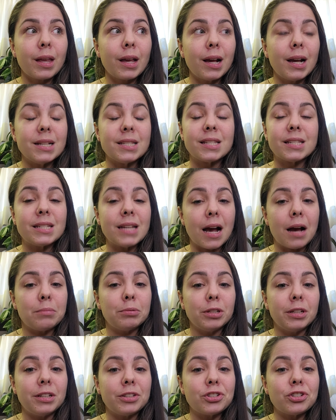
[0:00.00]

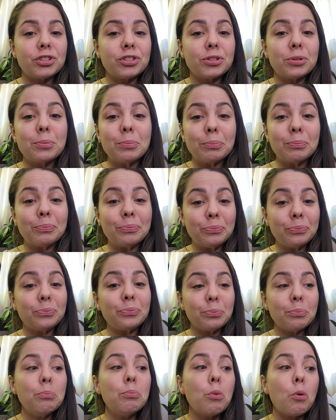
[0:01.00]
establish
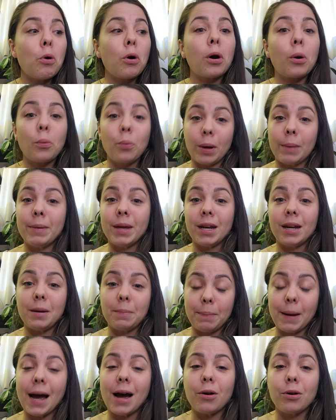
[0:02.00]
more women in
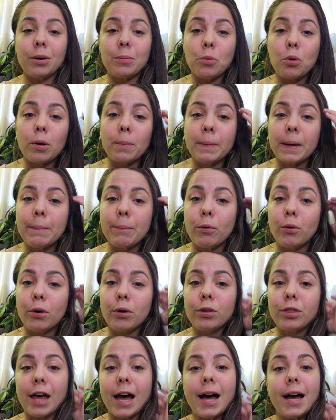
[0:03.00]
power, more
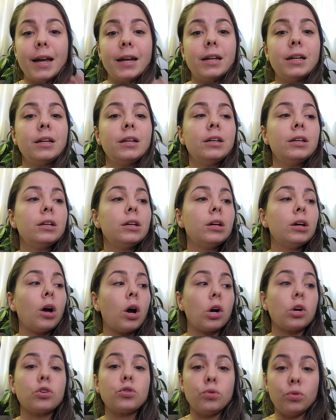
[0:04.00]
people that
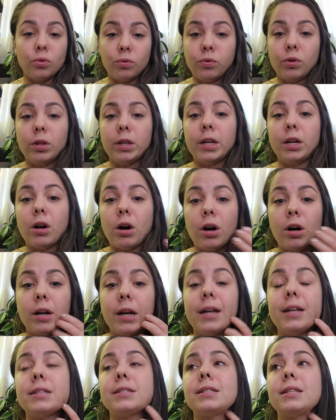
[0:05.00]
are truthful and
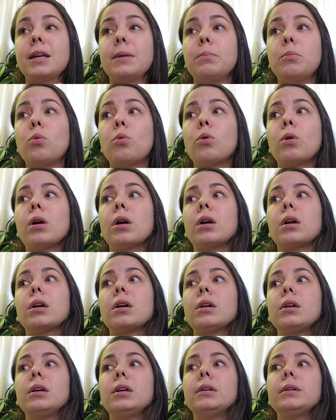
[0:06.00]
honest, and more,
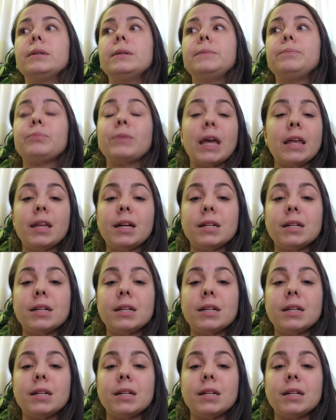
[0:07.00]
and